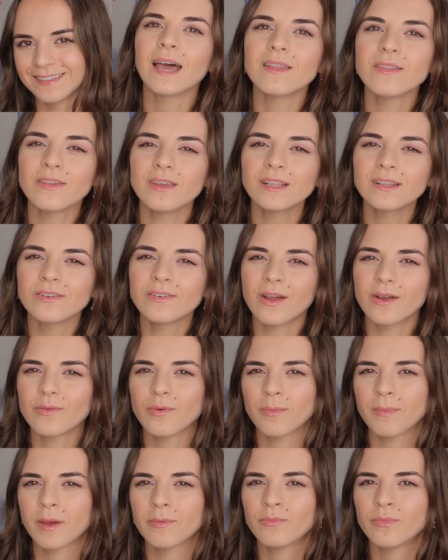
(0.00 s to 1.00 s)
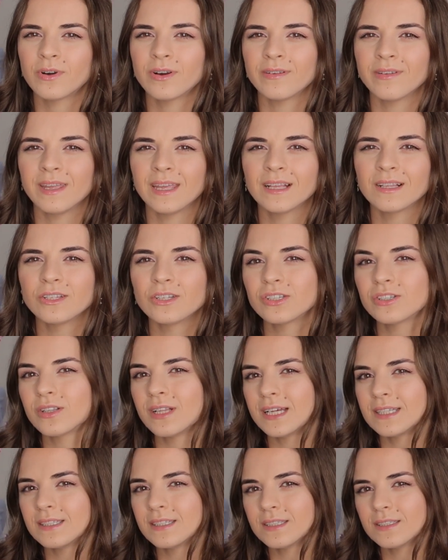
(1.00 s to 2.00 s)
I think that I remember English
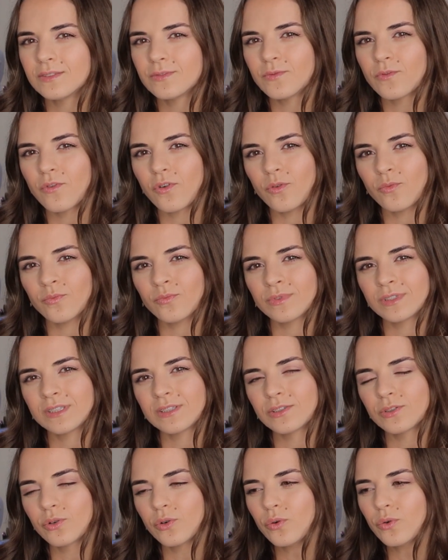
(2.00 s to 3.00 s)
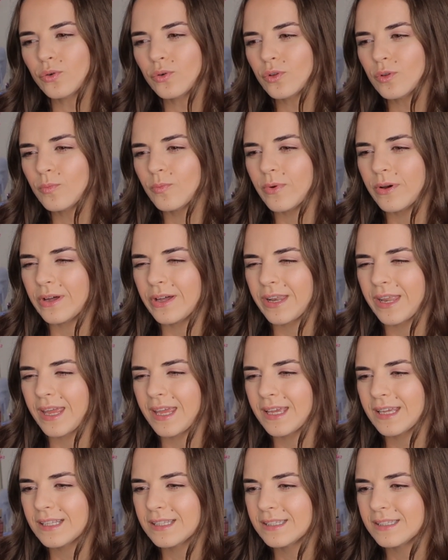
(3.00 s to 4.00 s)
classes from school, but
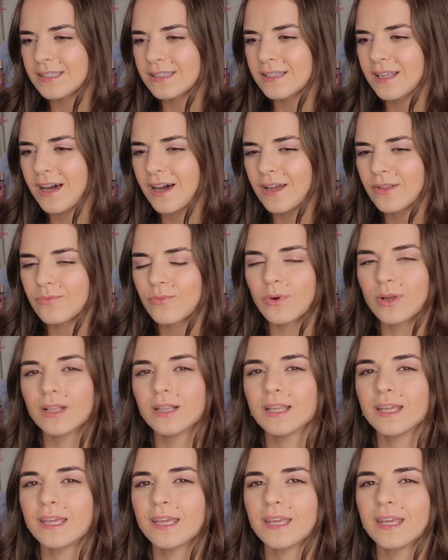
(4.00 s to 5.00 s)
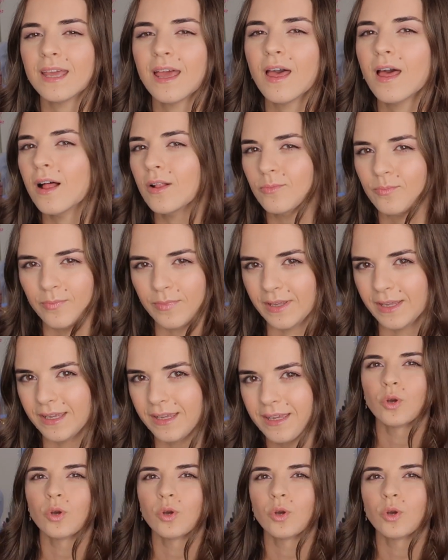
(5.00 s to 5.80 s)
it's not really helping.